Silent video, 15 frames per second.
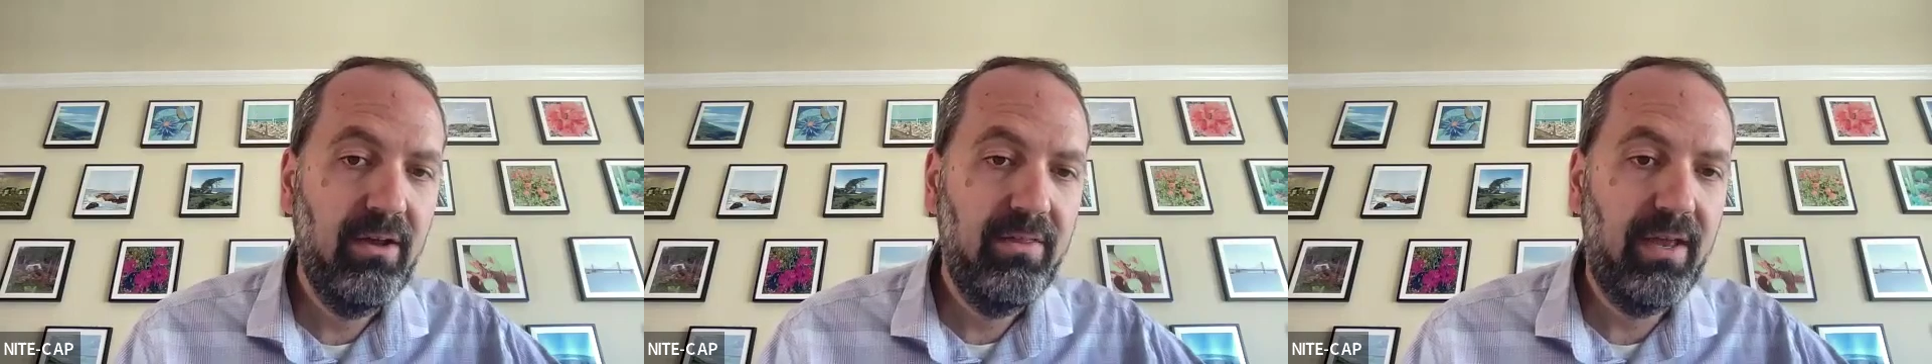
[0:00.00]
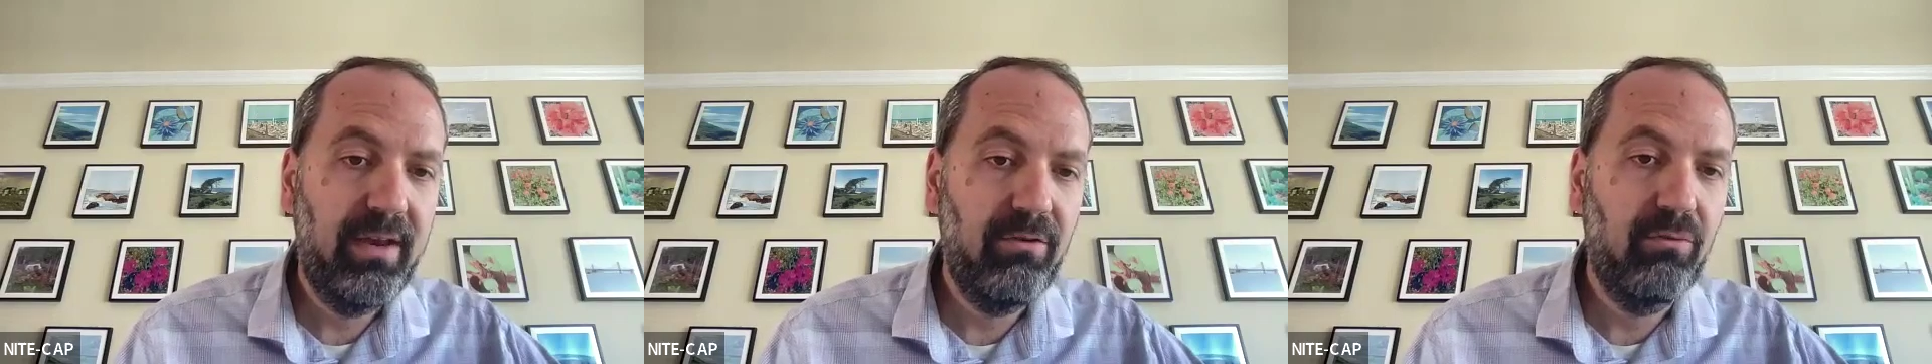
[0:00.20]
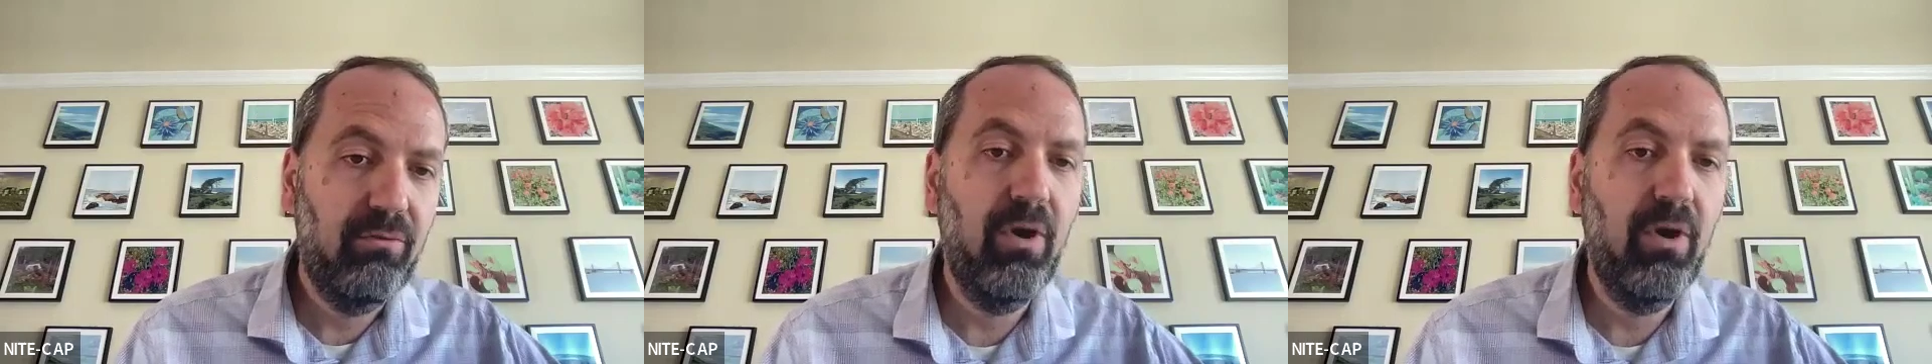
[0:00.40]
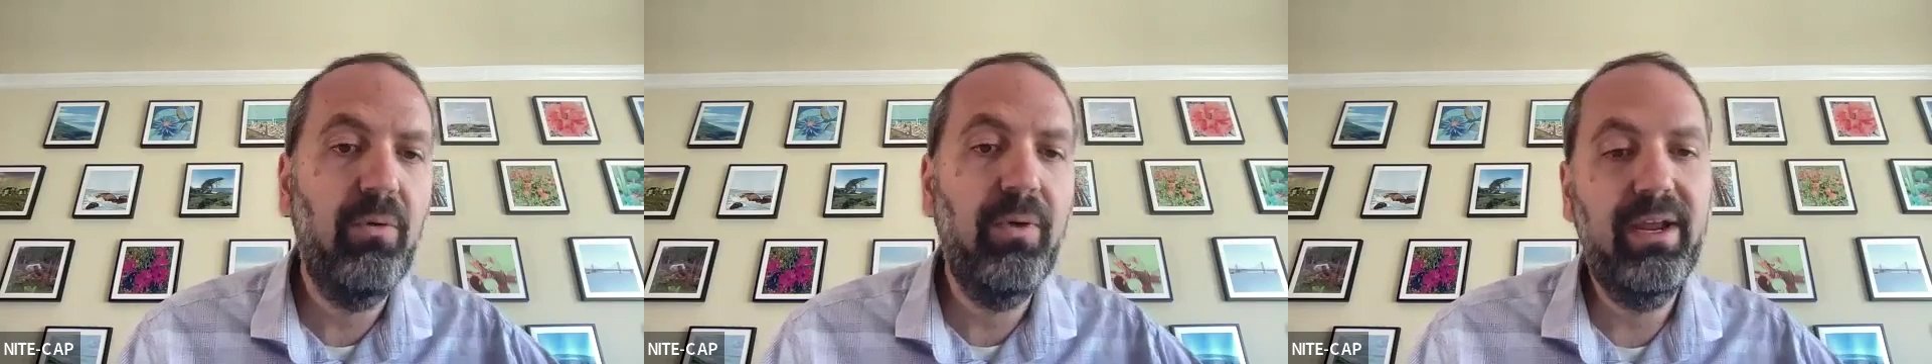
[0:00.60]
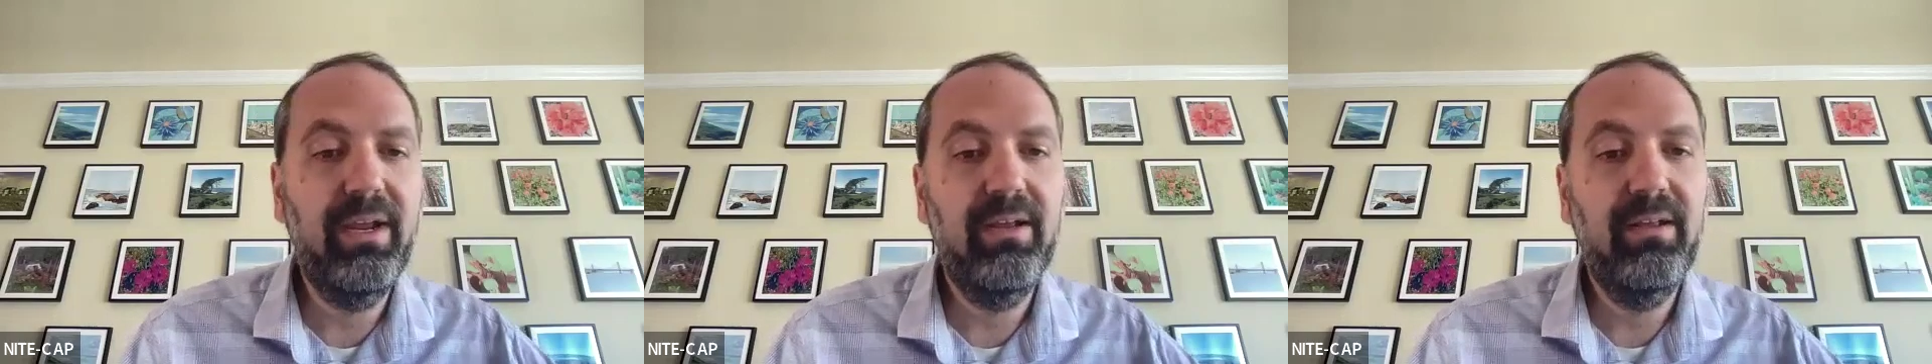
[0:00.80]
that
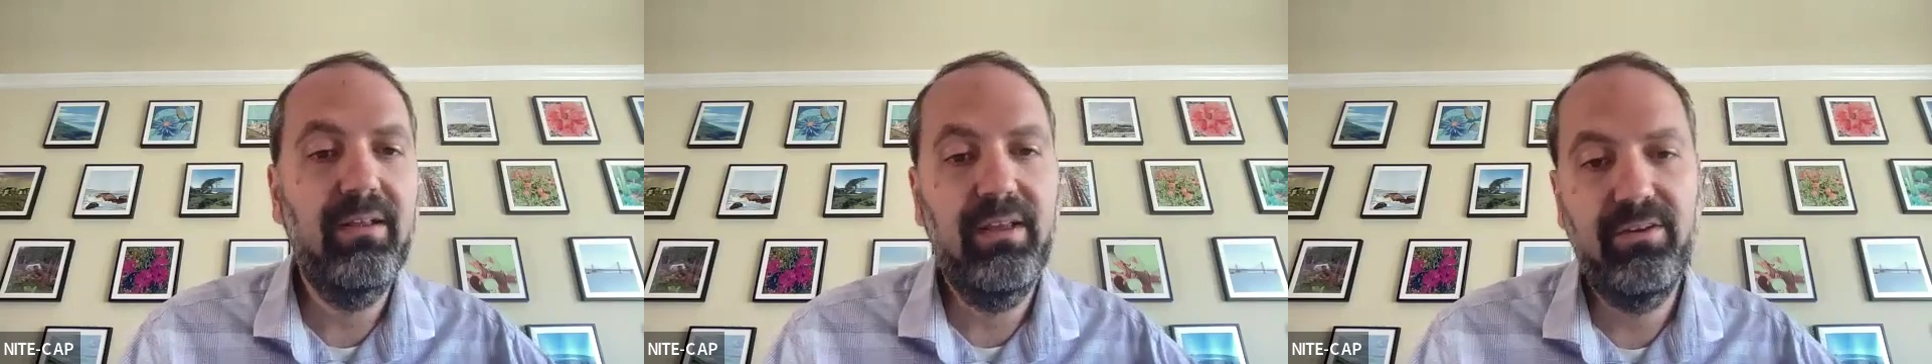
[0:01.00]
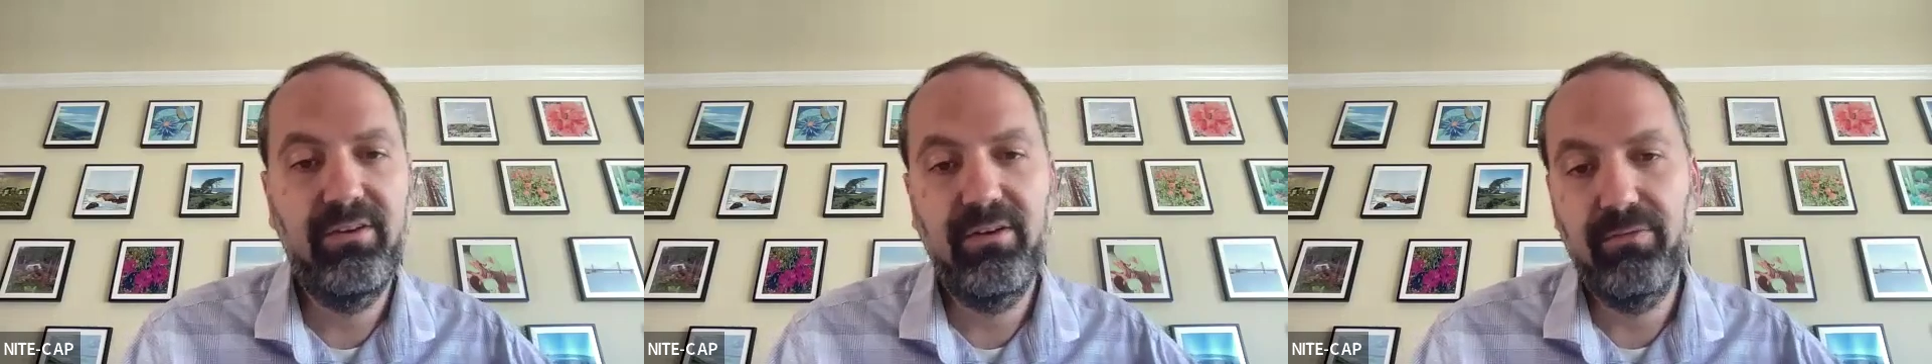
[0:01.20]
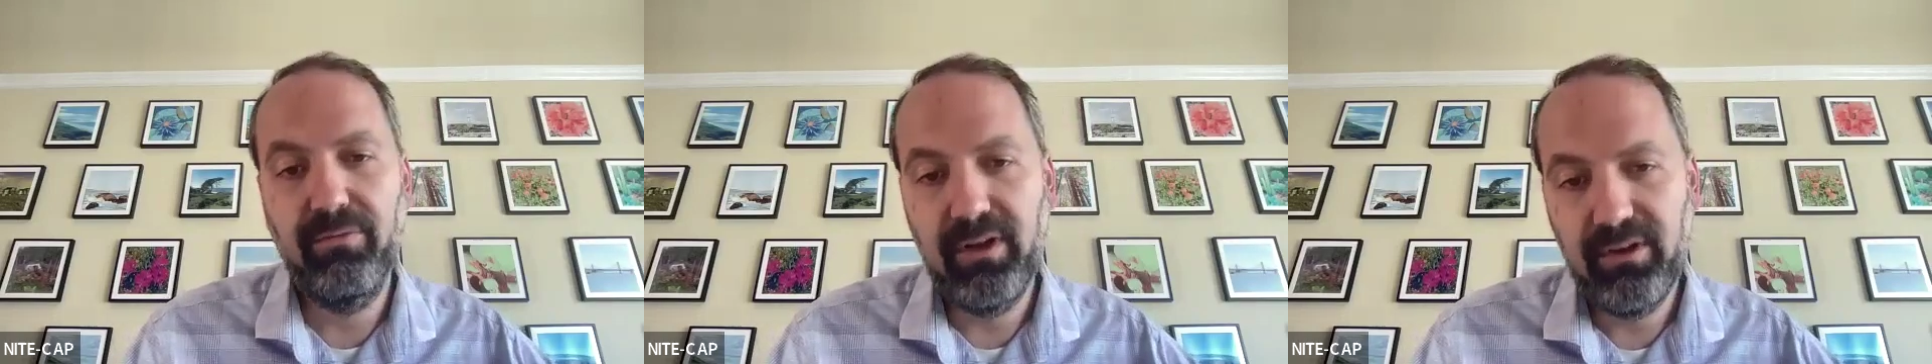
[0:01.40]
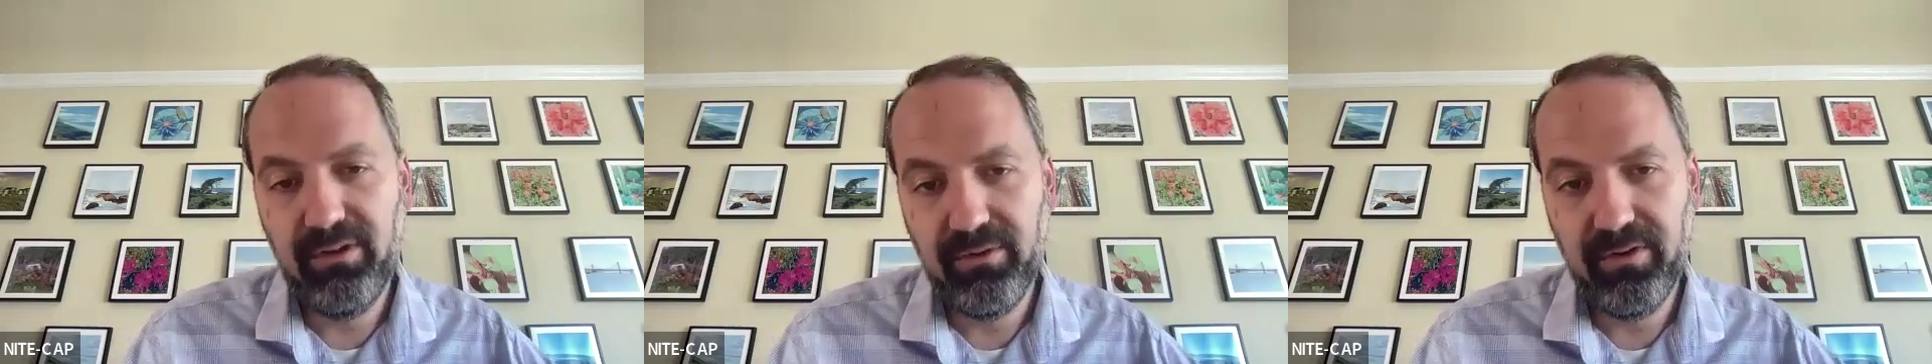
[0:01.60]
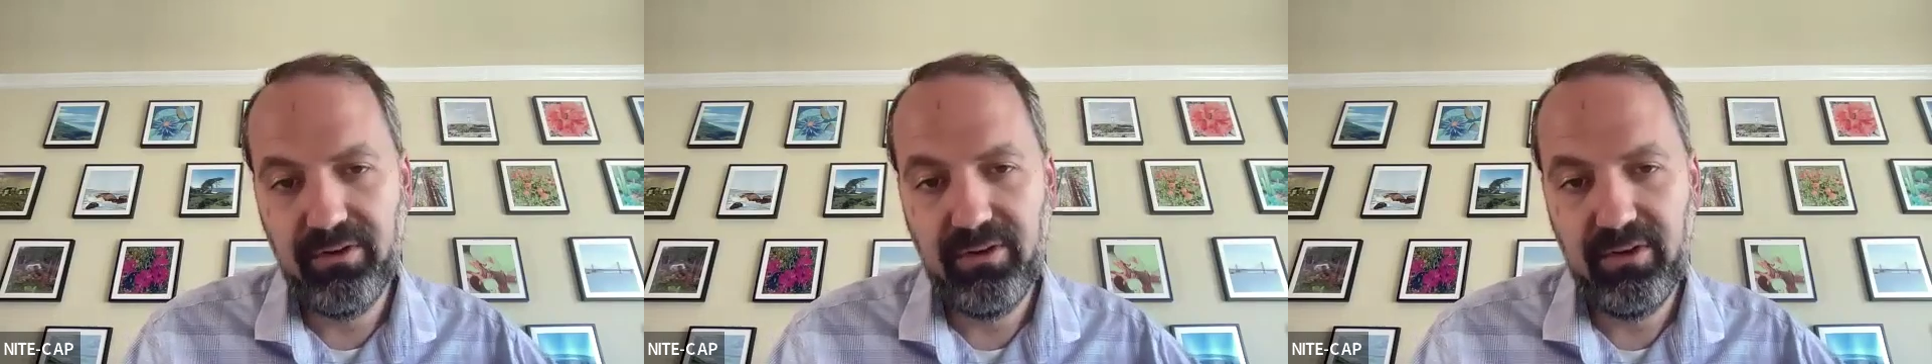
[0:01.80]
growing list of
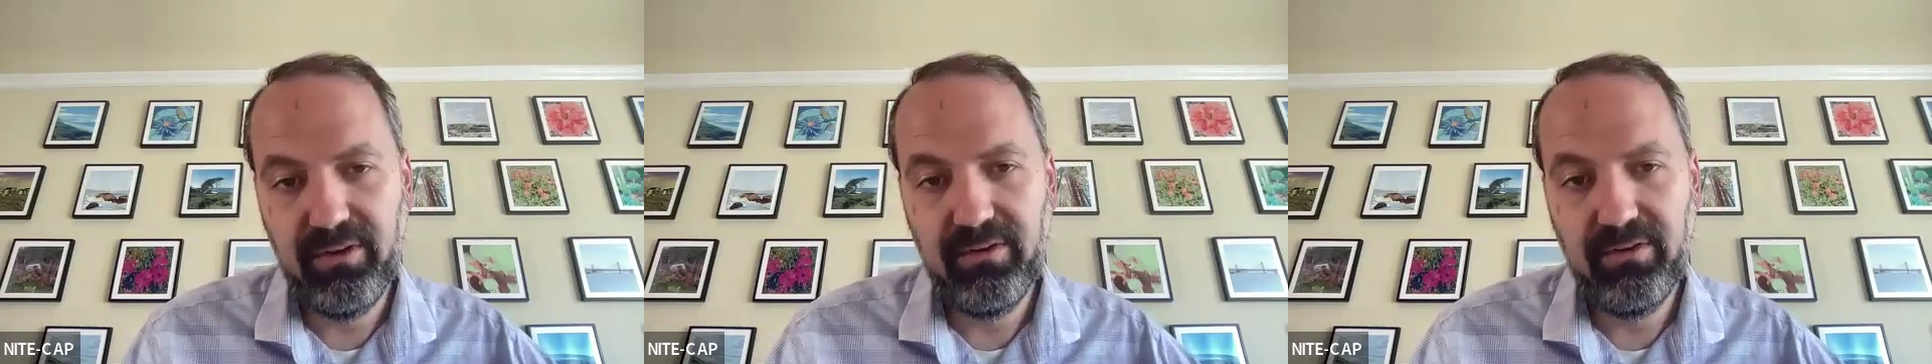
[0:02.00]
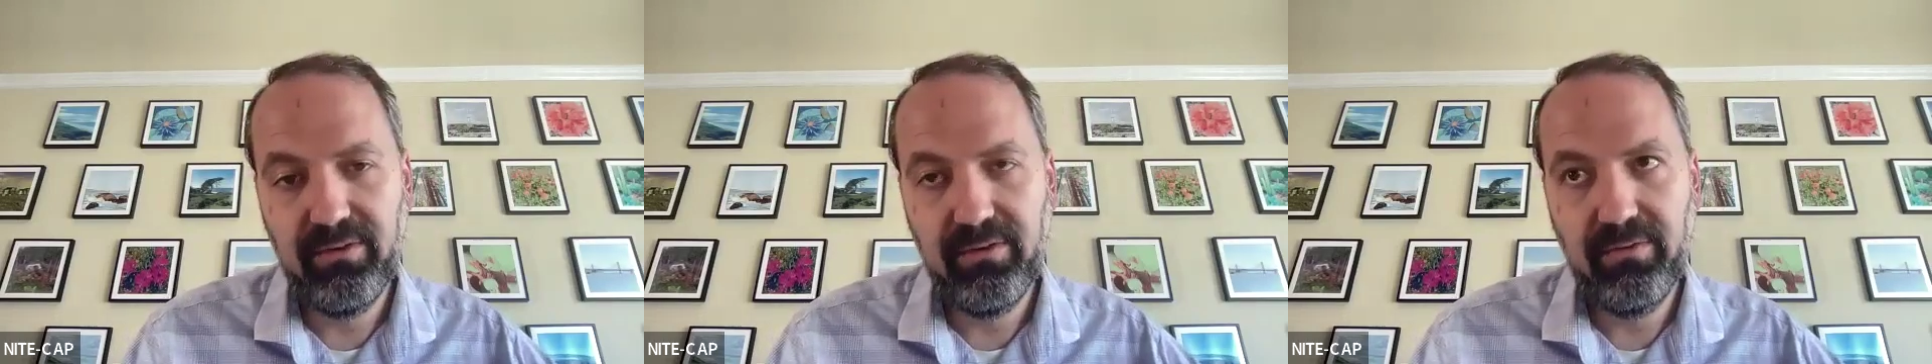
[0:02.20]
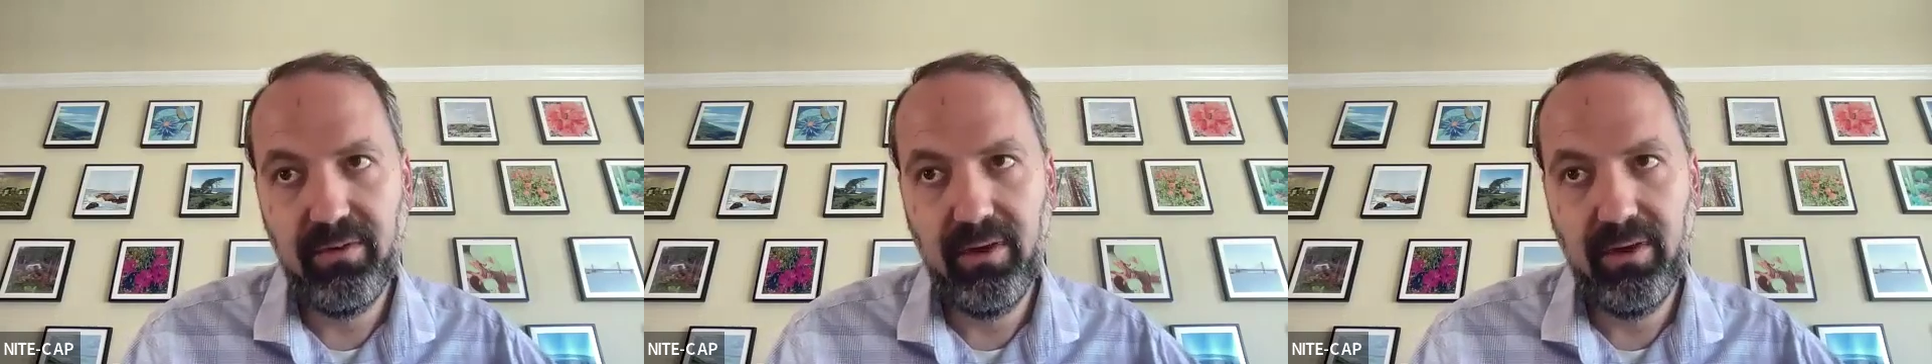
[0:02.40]
resources,